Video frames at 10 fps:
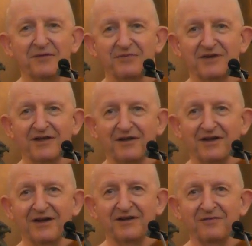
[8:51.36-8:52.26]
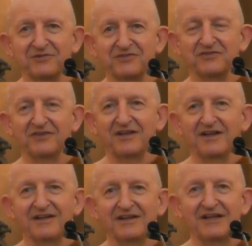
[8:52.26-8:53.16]
but I was
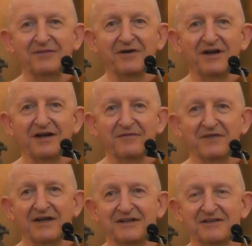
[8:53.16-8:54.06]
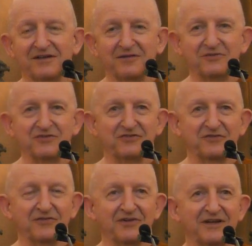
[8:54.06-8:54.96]
nearby and
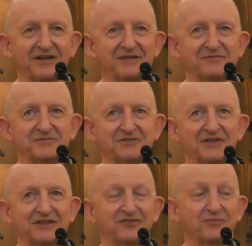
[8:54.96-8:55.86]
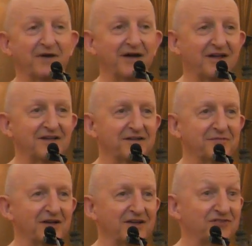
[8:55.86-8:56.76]
was very inspired
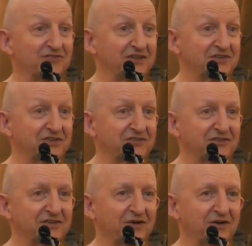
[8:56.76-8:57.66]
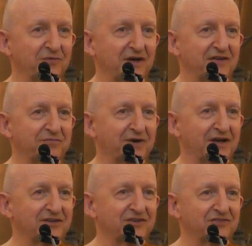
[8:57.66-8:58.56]
by his teachings and the way of
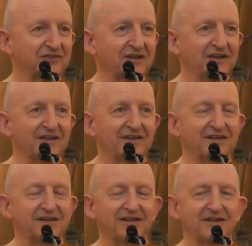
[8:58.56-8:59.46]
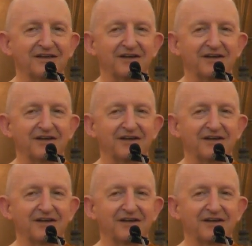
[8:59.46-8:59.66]
practice that he